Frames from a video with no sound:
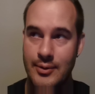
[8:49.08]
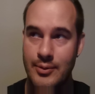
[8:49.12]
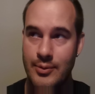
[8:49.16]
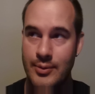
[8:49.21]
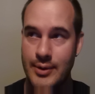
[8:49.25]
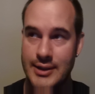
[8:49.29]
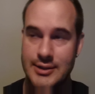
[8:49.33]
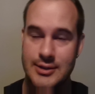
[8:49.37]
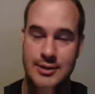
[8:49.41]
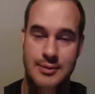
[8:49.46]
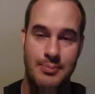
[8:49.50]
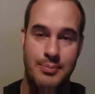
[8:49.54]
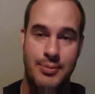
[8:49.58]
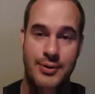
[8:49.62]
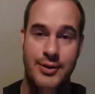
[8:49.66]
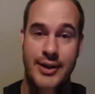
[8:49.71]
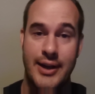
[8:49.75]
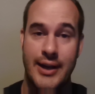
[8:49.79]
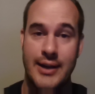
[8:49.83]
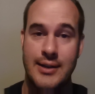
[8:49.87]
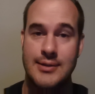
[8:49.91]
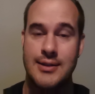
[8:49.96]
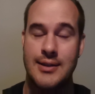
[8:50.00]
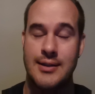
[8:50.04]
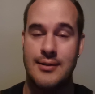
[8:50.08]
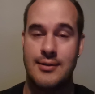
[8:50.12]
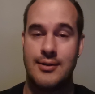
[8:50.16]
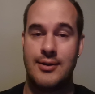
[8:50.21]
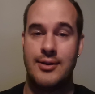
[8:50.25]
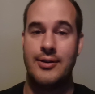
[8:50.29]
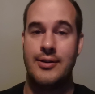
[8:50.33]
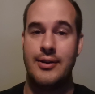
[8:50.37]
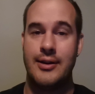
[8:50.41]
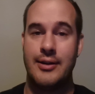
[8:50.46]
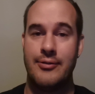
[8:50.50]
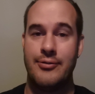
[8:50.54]
rust protection
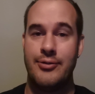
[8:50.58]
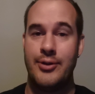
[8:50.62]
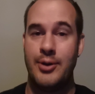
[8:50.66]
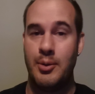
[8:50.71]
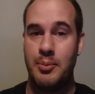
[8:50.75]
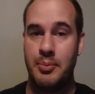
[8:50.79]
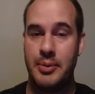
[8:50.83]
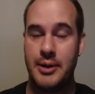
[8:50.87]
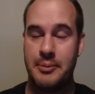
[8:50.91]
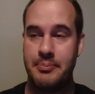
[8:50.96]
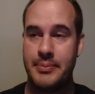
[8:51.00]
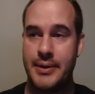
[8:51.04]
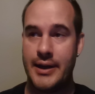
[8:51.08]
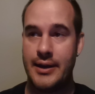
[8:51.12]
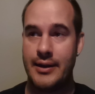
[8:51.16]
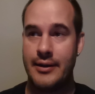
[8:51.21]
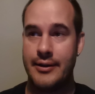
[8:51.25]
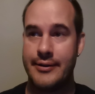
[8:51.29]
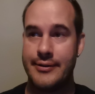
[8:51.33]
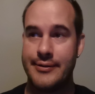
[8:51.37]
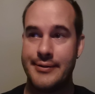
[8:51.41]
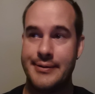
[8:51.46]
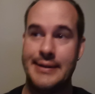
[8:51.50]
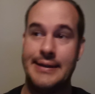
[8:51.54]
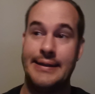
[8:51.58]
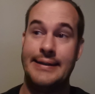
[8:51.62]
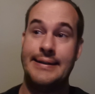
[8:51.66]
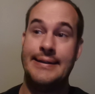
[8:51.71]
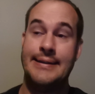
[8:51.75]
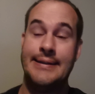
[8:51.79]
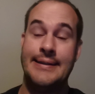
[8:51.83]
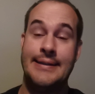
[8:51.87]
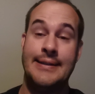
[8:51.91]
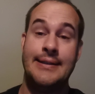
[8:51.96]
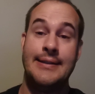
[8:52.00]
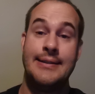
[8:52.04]
on the fuel pump hanger,
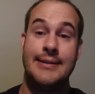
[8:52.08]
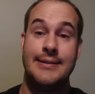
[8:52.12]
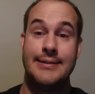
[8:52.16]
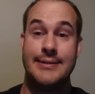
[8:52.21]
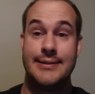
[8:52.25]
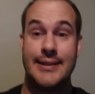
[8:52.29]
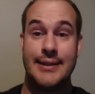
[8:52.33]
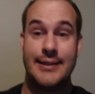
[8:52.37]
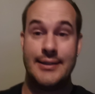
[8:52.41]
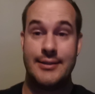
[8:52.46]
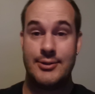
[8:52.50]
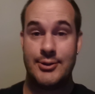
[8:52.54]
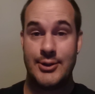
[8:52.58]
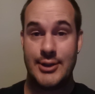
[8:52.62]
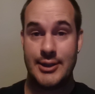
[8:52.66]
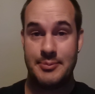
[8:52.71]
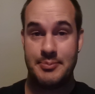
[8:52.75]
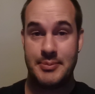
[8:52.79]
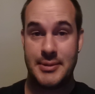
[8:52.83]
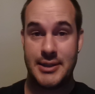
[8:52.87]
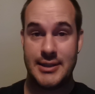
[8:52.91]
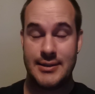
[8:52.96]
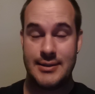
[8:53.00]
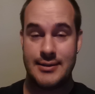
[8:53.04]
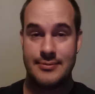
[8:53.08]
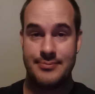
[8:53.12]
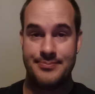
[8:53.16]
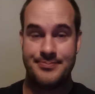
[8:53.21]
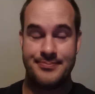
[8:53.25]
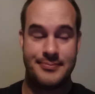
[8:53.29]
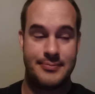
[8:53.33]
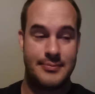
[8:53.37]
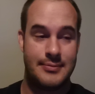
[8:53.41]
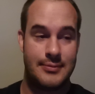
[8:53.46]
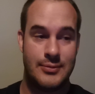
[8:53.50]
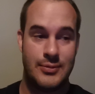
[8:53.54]
zinc treatment,
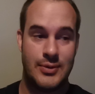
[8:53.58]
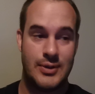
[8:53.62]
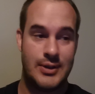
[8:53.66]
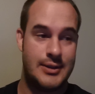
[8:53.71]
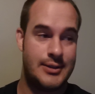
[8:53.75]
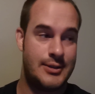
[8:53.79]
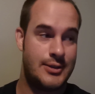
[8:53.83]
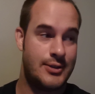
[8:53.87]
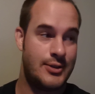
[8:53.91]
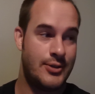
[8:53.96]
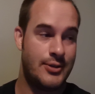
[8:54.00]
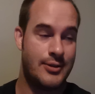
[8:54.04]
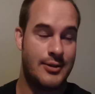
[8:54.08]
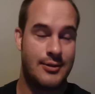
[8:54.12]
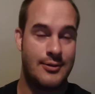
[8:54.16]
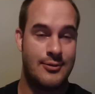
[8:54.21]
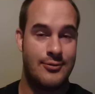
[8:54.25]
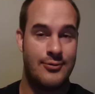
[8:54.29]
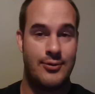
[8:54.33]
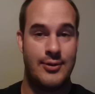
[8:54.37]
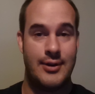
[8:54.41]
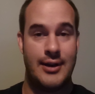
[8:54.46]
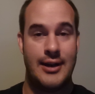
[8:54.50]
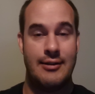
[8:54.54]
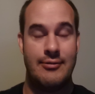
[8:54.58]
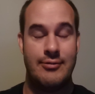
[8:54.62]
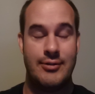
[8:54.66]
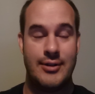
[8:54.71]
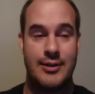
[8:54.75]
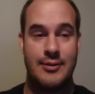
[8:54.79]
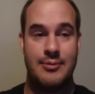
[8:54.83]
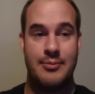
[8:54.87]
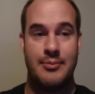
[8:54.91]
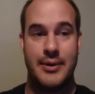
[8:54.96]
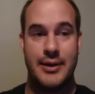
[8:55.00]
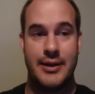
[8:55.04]
which took
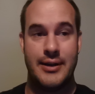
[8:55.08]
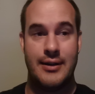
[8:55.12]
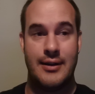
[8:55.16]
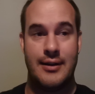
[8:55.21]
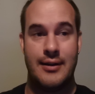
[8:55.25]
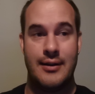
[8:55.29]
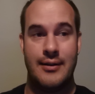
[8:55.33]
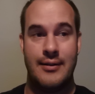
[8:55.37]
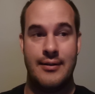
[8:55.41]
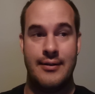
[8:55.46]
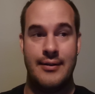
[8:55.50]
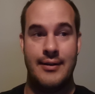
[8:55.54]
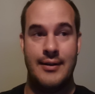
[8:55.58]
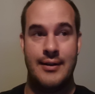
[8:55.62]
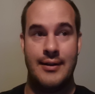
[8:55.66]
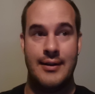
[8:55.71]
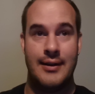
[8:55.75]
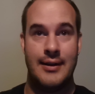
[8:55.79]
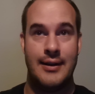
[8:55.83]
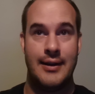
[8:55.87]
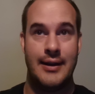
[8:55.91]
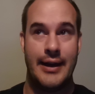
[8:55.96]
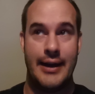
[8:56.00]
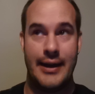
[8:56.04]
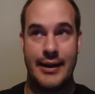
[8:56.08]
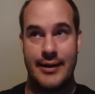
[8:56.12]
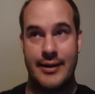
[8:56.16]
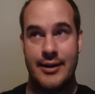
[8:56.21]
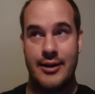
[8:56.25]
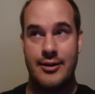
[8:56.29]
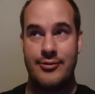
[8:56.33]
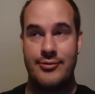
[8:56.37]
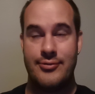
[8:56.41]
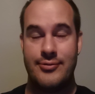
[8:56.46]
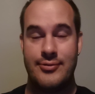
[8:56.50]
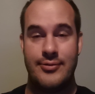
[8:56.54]
forever, but
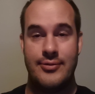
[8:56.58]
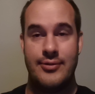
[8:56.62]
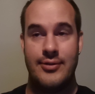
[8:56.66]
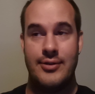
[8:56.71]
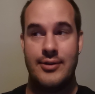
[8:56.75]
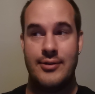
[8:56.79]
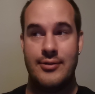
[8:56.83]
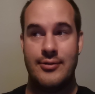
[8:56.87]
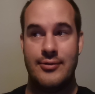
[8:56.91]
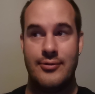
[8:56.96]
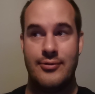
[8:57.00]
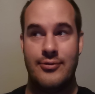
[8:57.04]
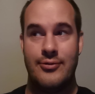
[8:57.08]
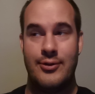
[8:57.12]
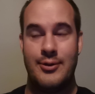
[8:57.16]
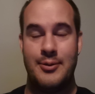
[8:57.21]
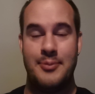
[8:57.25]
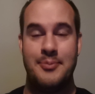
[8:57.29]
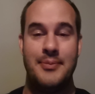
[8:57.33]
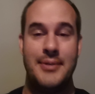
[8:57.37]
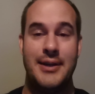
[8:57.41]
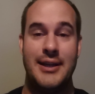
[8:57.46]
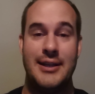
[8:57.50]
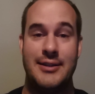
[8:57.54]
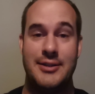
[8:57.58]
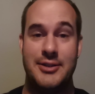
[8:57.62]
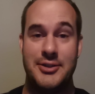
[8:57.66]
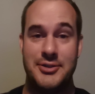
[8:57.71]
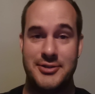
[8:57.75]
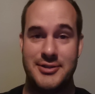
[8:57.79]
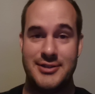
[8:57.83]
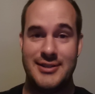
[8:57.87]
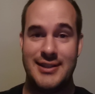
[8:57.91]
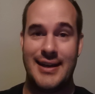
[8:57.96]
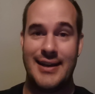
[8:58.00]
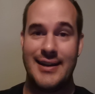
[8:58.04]
enough for me to
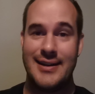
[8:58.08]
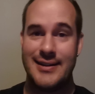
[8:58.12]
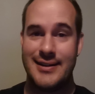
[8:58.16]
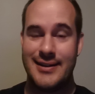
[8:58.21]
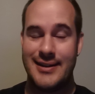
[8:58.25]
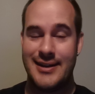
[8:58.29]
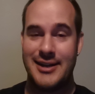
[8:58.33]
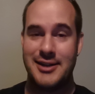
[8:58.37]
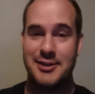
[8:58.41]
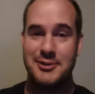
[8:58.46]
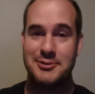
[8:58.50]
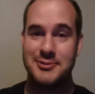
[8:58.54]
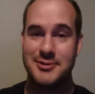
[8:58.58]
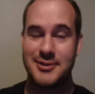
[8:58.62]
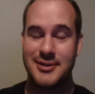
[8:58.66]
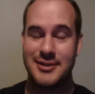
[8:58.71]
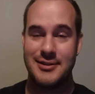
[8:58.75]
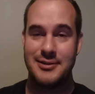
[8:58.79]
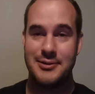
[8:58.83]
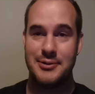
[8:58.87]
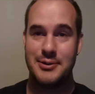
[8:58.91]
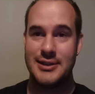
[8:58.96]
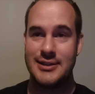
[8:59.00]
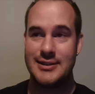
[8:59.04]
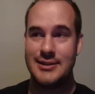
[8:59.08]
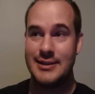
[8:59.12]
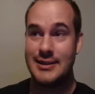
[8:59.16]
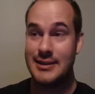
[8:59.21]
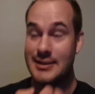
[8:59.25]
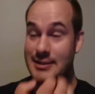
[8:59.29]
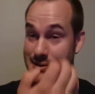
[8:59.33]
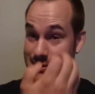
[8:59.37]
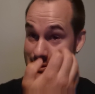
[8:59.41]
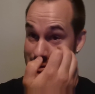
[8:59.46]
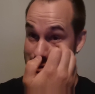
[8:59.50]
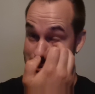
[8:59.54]
sand down, which
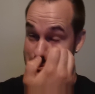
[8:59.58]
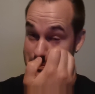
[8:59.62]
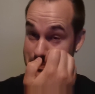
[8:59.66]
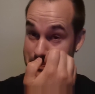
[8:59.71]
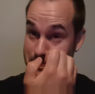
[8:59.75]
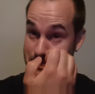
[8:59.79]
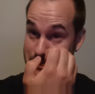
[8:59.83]
is,